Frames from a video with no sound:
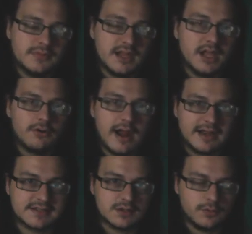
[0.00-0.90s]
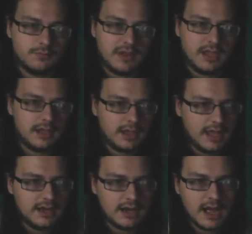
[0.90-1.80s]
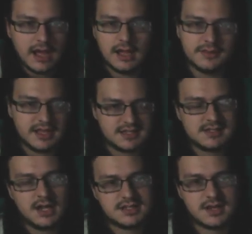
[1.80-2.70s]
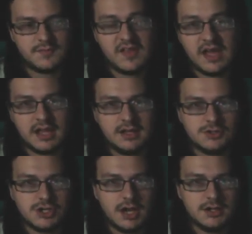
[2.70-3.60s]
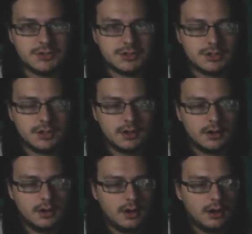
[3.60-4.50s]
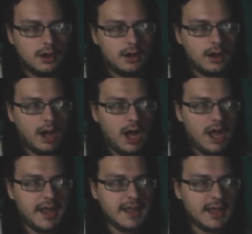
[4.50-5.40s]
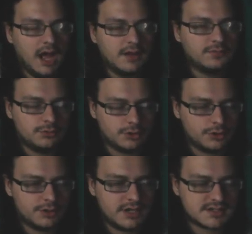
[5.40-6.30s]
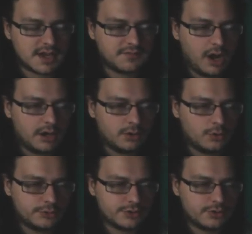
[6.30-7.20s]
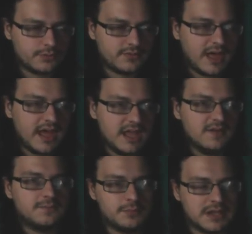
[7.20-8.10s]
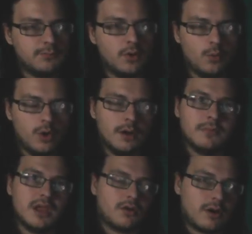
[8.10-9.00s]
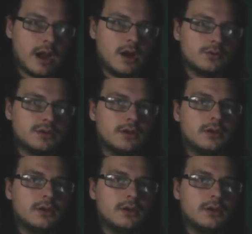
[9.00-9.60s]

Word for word: interacting with me, and I, that's not something I can change. I I've learned as I've gotten older that if people want me around,